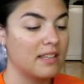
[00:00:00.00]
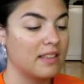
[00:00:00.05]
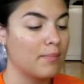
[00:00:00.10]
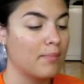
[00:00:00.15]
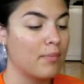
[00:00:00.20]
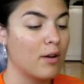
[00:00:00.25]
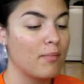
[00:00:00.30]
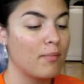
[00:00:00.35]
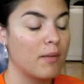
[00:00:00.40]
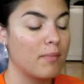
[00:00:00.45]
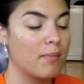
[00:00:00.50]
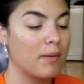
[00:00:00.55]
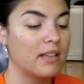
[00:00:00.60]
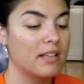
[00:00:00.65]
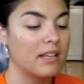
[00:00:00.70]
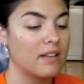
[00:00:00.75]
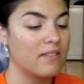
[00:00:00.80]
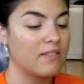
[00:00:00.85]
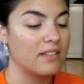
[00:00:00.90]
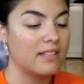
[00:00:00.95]
the
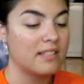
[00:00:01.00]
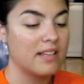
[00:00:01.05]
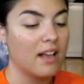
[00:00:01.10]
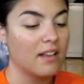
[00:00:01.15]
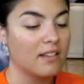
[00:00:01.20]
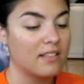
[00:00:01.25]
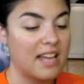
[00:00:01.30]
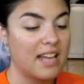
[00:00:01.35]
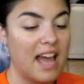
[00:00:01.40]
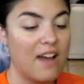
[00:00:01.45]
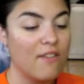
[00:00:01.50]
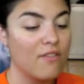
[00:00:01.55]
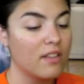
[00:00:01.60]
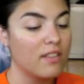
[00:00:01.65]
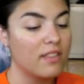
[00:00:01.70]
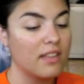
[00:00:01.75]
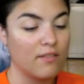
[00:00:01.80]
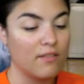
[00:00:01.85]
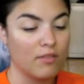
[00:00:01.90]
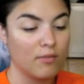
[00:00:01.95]
permeability of the cells to
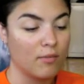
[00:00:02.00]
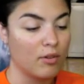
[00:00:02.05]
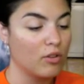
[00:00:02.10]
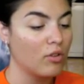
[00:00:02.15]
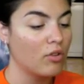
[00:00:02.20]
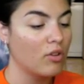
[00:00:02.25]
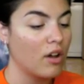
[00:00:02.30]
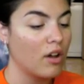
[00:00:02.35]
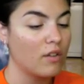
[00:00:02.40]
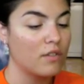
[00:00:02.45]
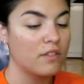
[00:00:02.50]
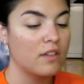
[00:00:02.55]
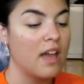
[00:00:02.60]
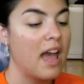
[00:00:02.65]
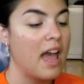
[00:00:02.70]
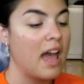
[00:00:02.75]
everything from glucose